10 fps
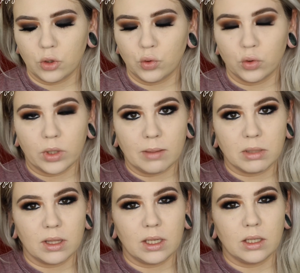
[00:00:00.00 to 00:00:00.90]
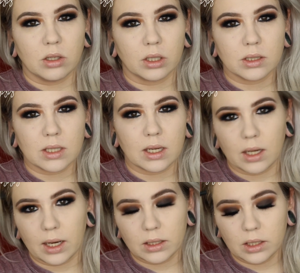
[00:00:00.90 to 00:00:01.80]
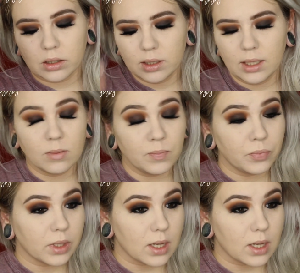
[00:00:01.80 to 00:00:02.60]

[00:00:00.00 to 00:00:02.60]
grabbed the dark side eyeliner again,